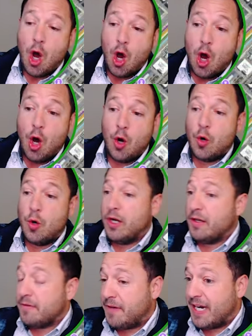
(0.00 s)
Oh,
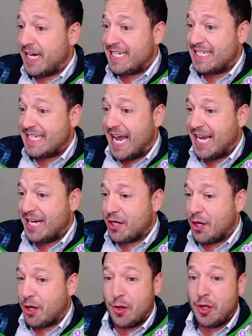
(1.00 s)
funny side
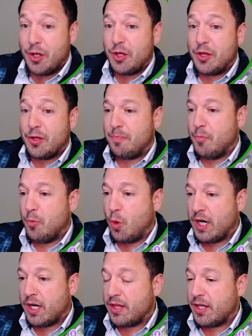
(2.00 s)
note,
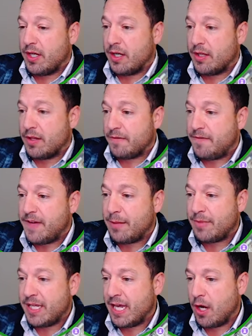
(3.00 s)
the
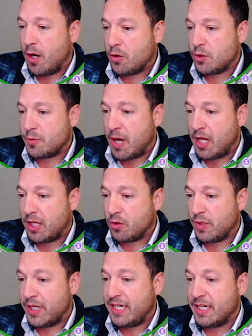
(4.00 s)
family that owns
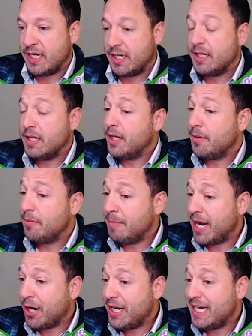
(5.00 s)
Ballerina
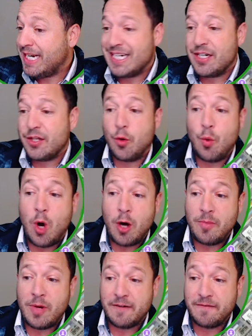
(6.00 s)
married into the
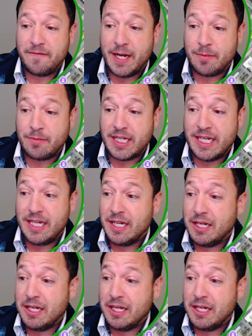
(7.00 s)
Walmart family.